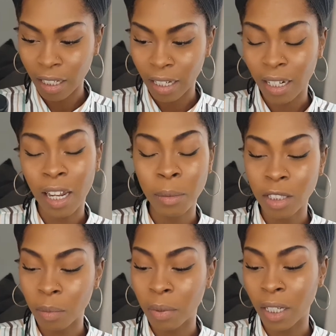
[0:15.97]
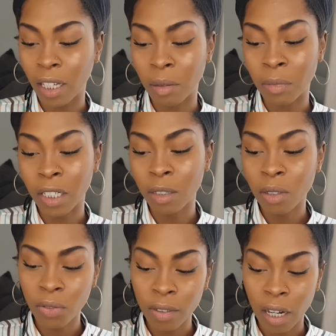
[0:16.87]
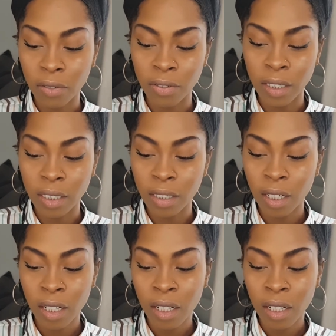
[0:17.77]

it claims to be medium to full coverage,